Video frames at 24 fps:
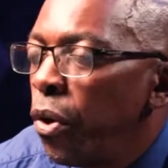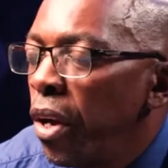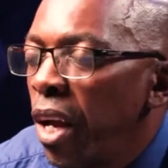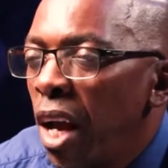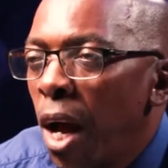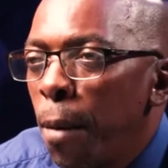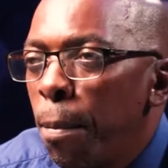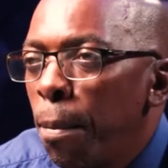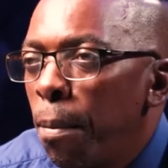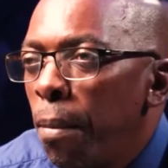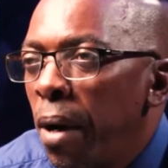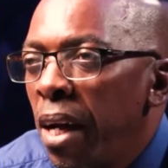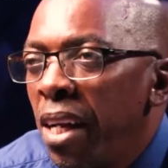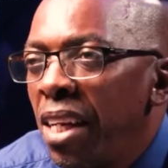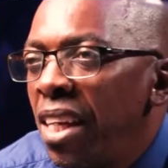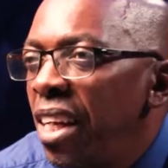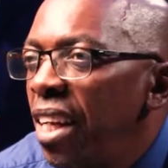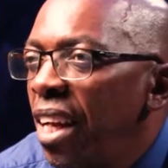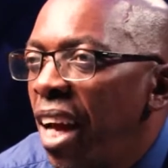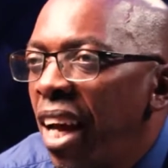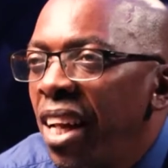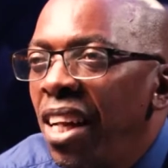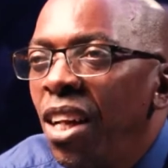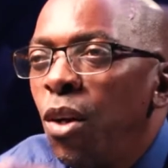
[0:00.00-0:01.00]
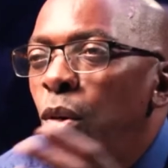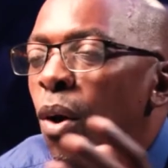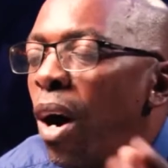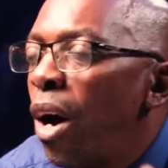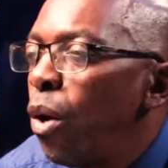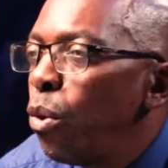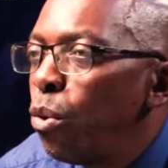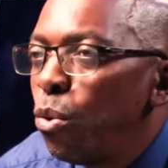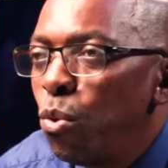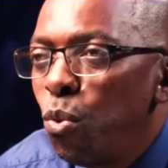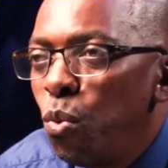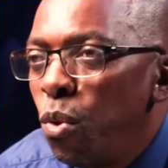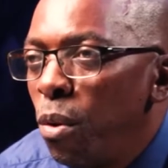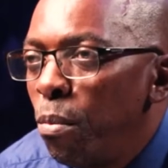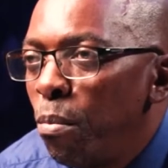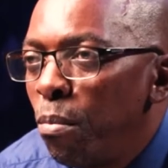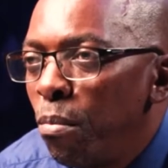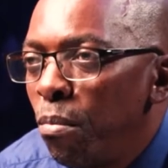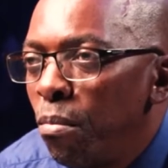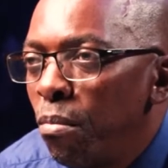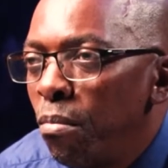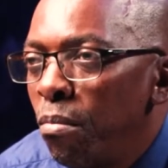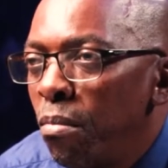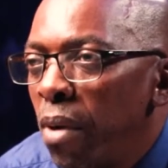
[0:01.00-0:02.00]
growing up, I didn't, I didn't know how to
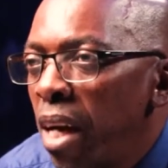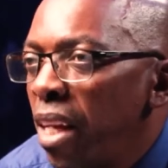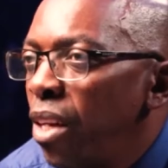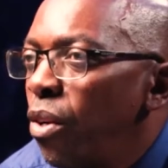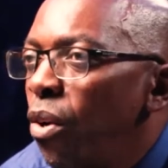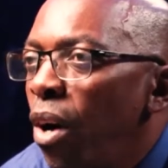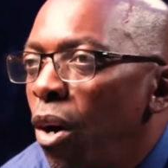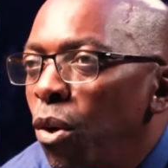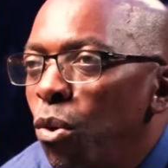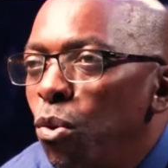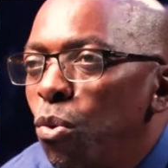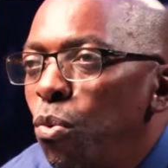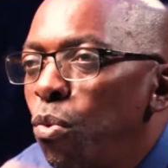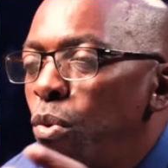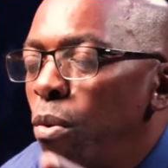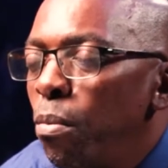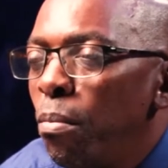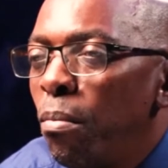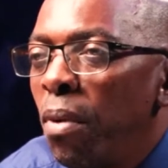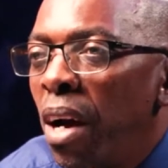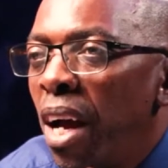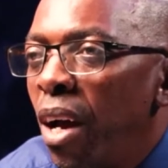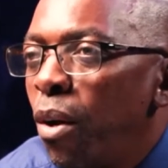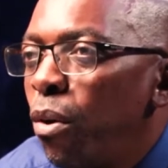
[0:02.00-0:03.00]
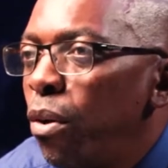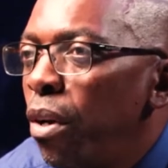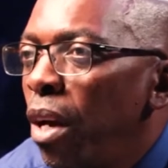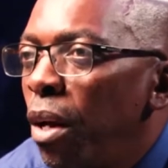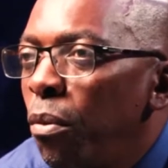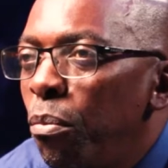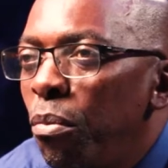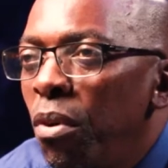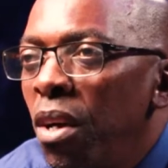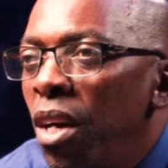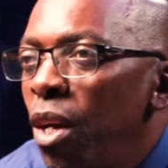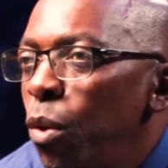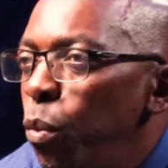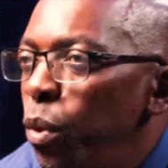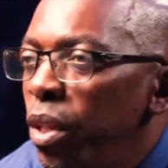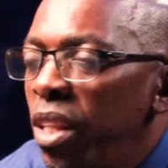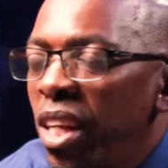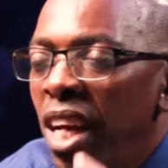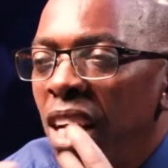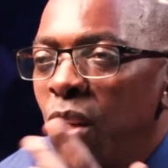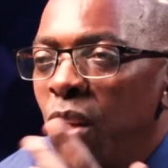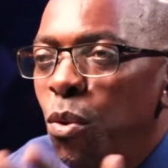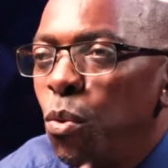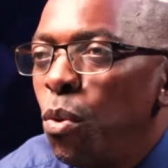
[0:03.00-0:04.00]
swim. I didn't know how to swim. I, I, we
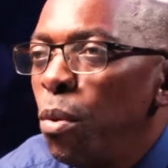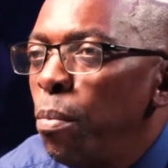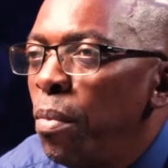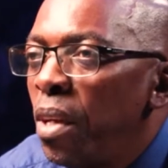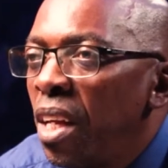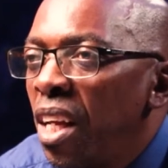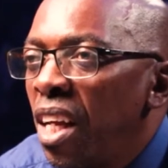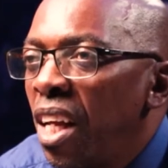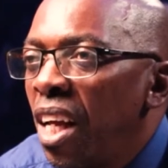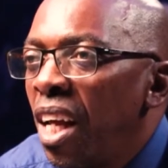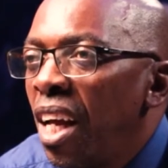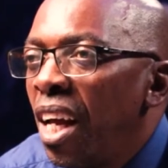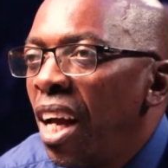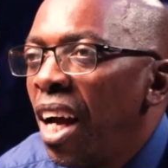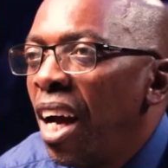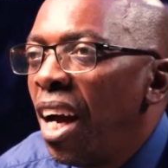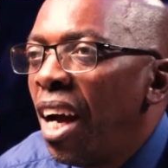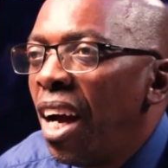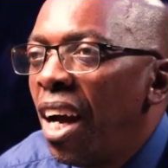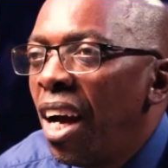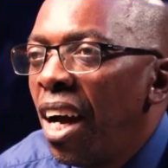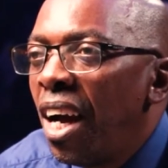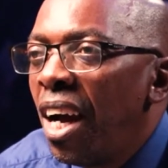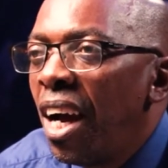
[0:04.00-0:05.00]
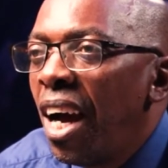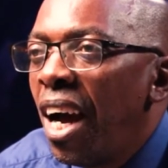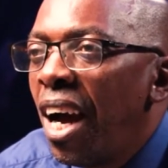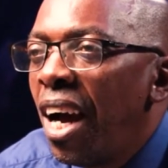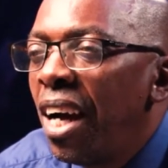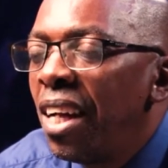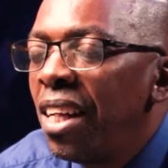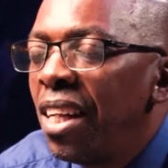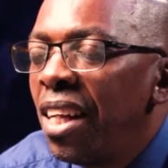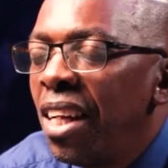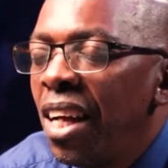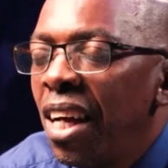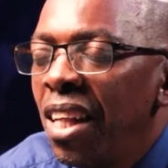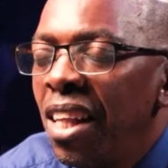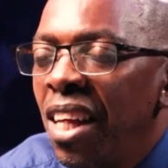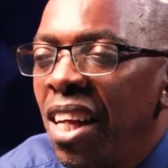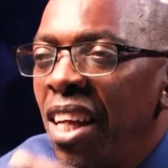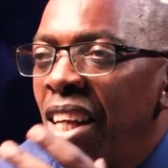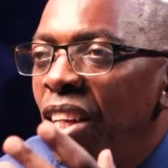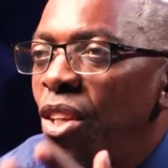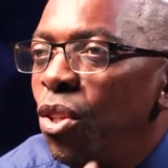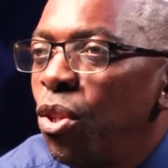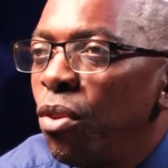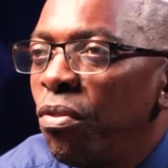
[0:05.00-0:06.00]
started swimming uh, at, at, the
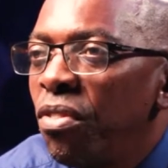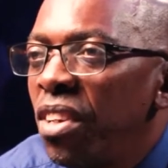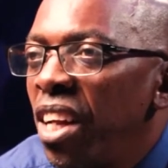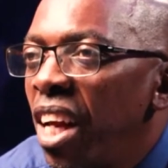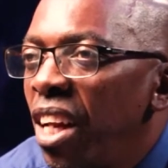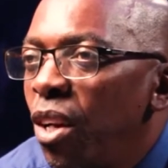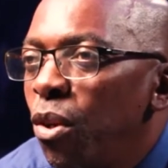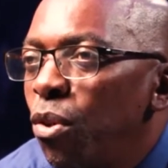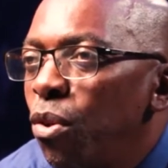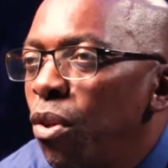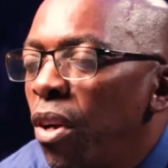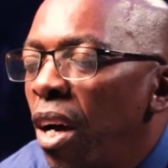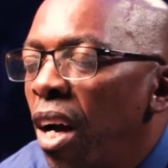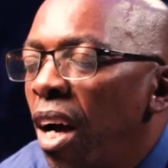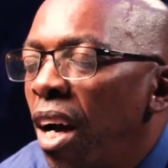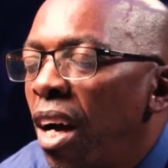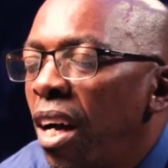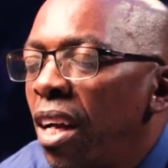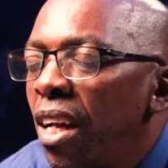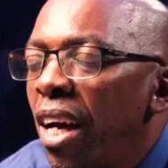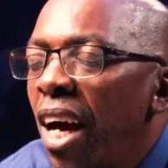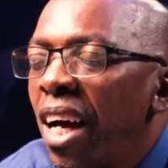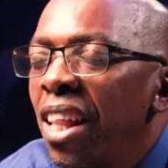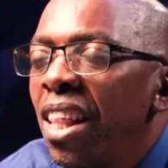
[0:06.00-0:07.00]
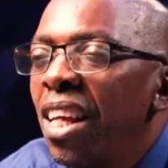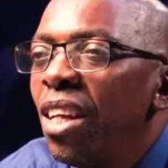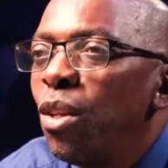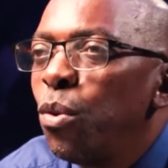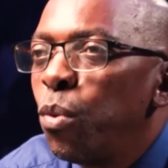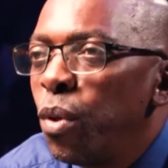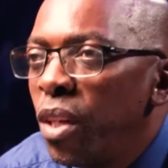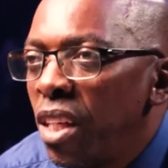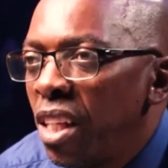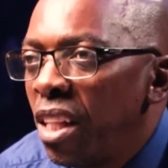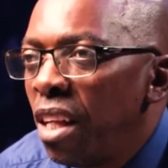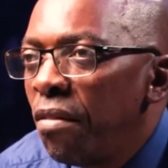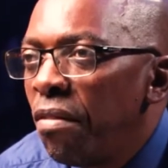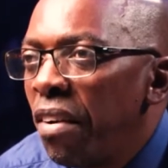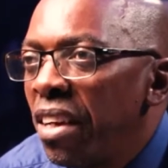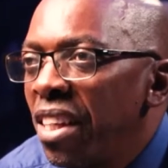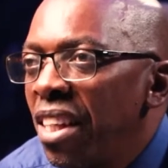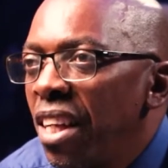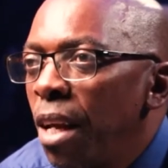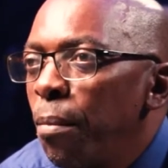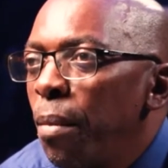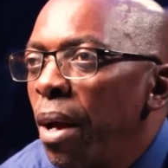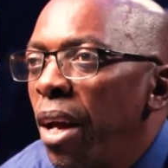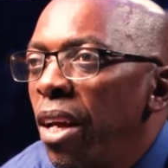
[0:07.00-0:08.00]
ages of 10 or uh, I think 20. The
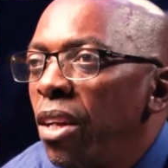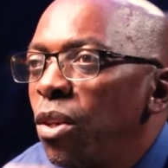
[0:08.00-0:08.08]
first time